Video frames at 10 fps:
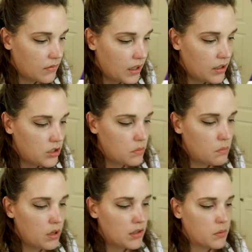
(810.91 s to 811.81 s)
And just
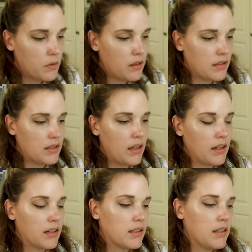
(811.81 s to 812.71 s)
mess with the
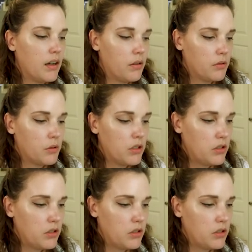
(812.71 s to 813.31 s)
settings. Now, of course,